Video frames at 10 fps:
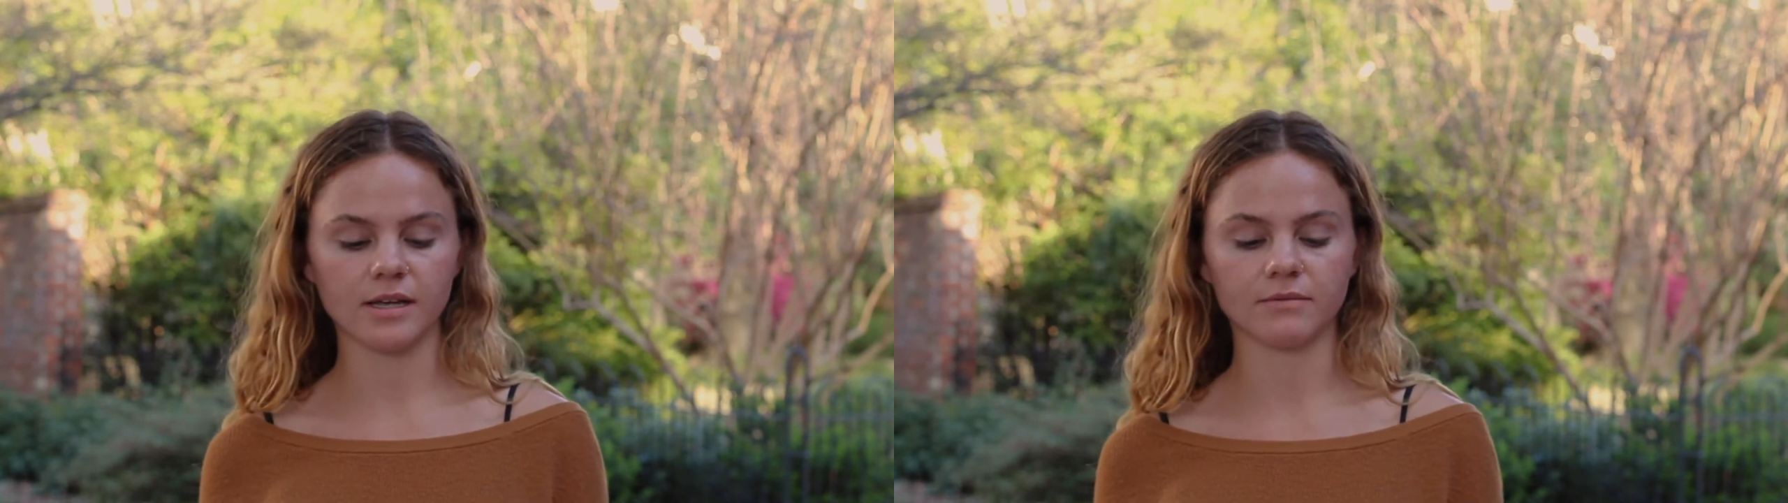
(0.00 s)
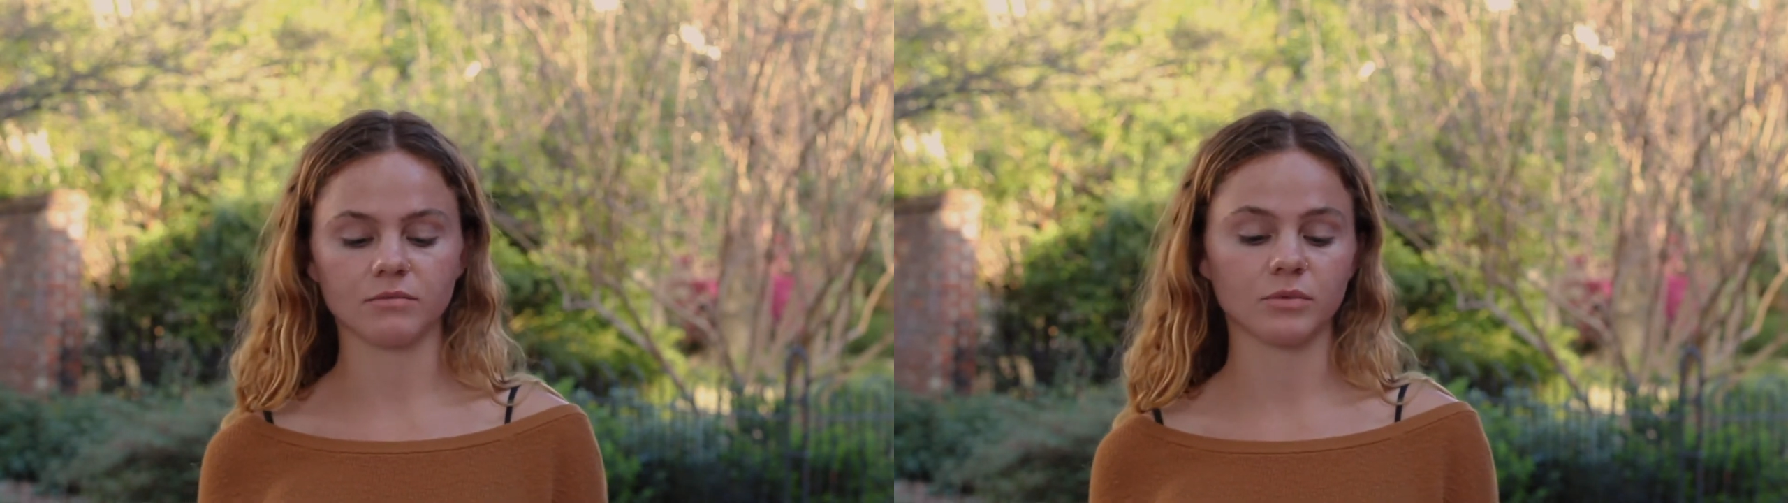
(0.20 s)

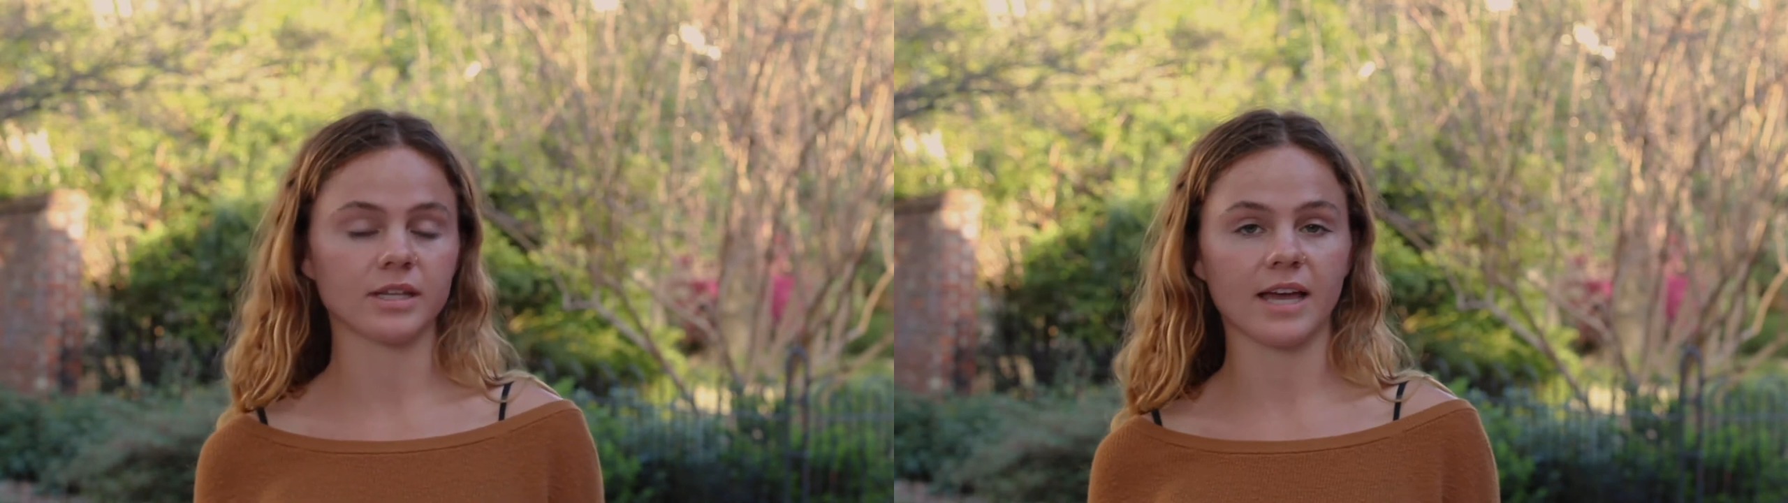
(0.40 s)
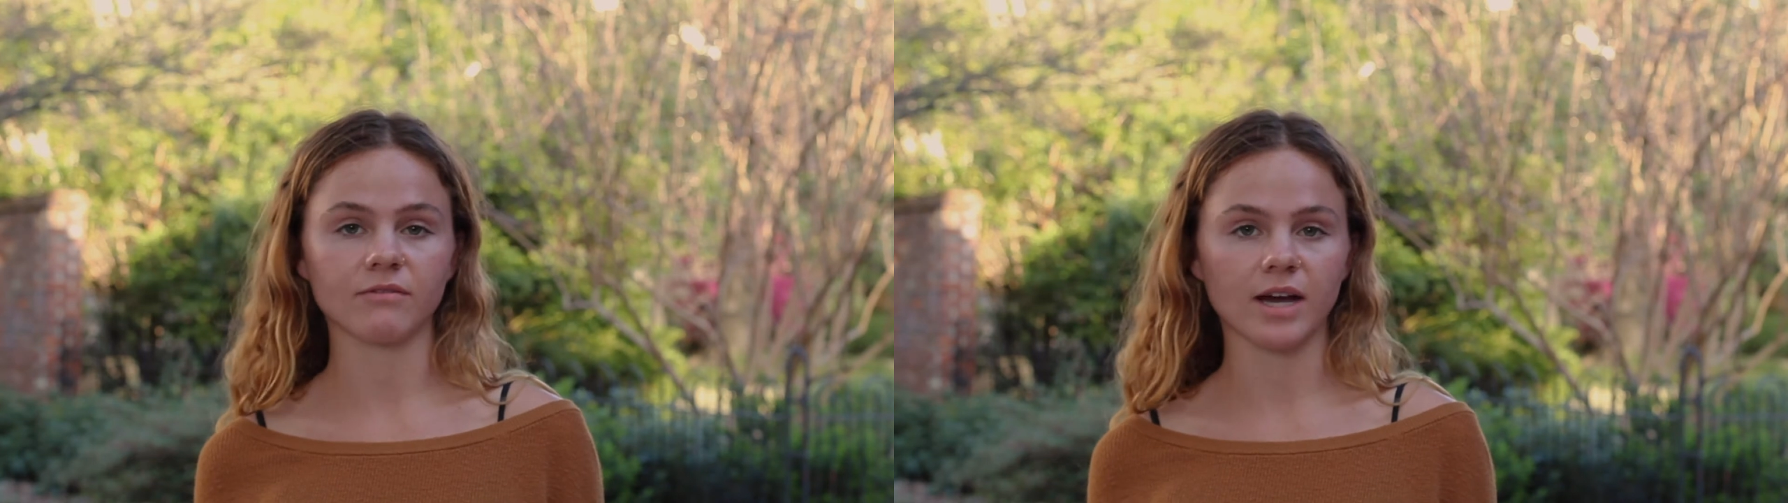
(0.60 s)
with
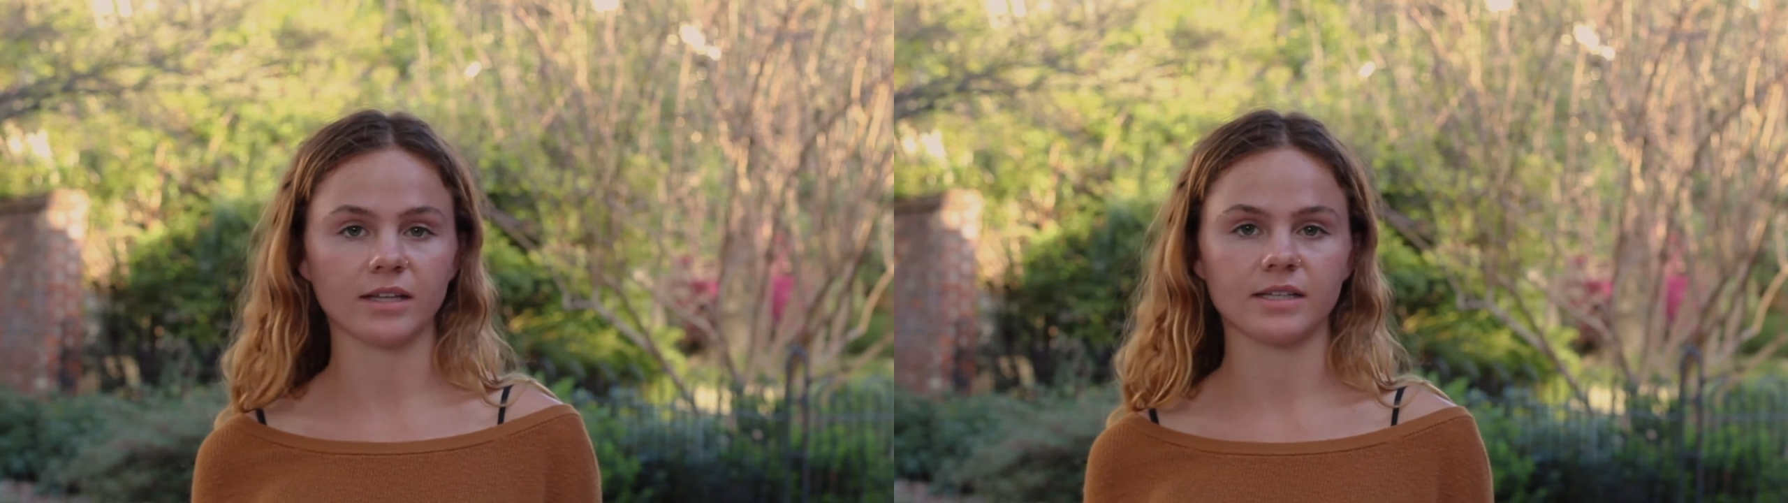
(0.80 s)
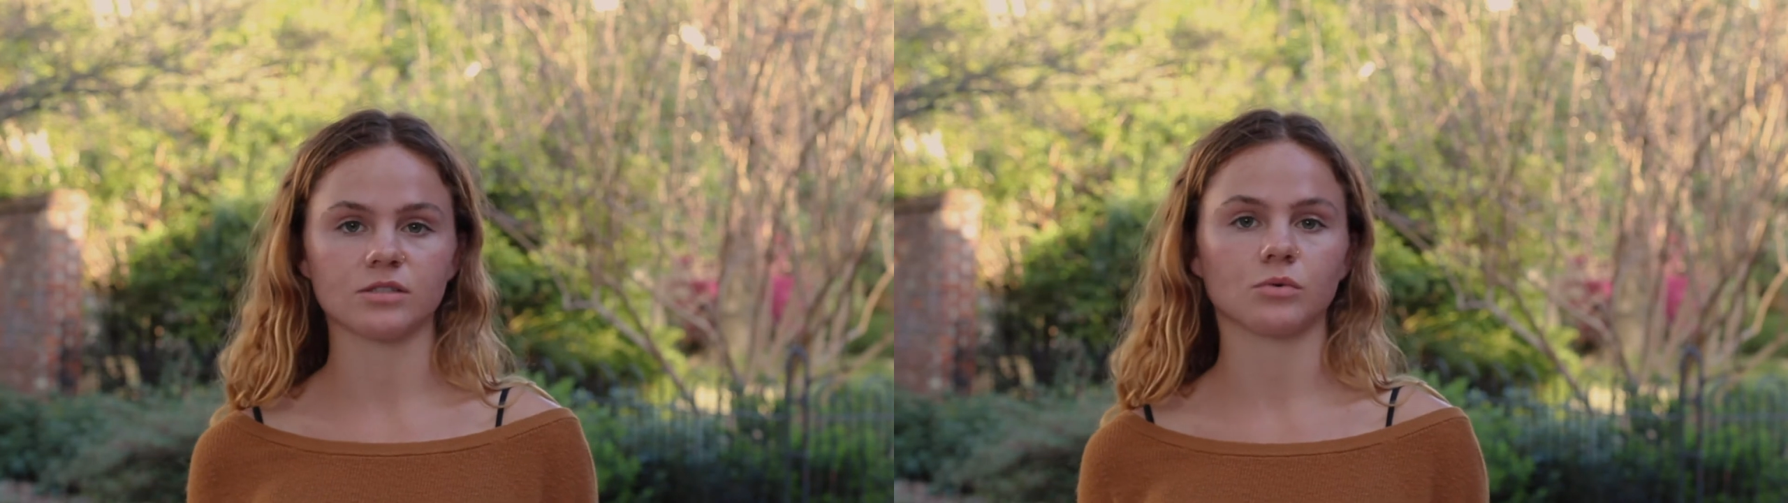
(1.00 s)
gang
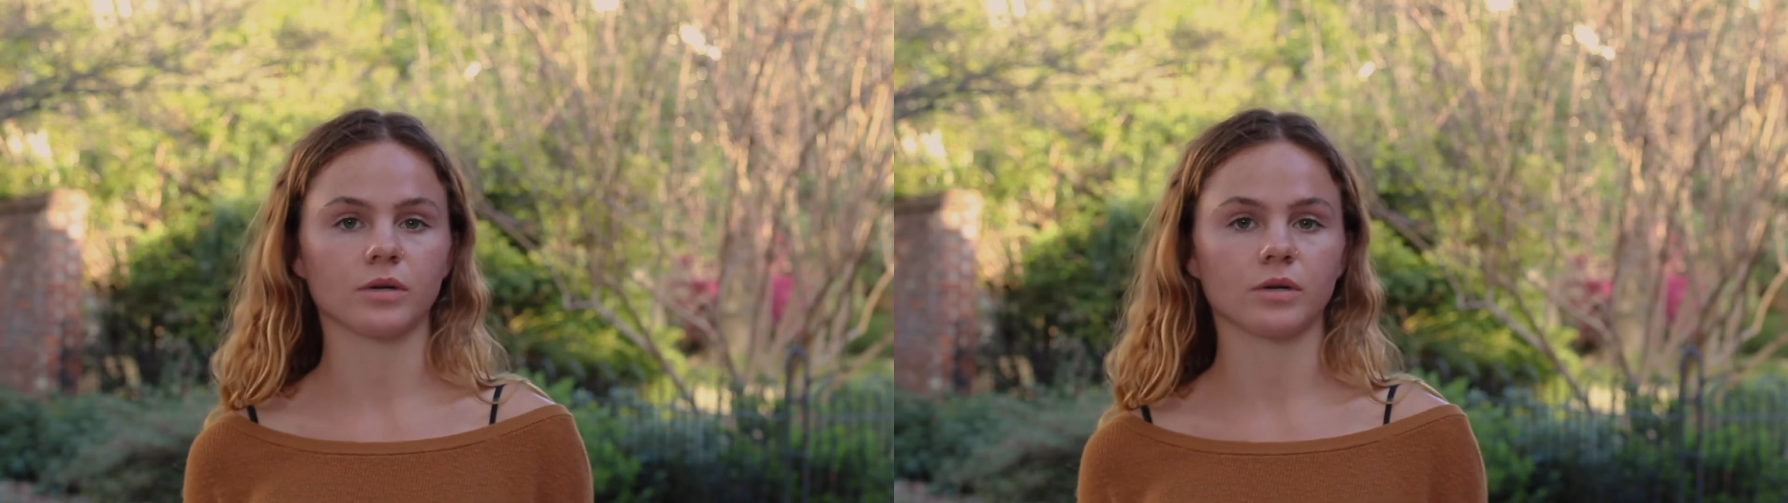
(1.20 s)
violence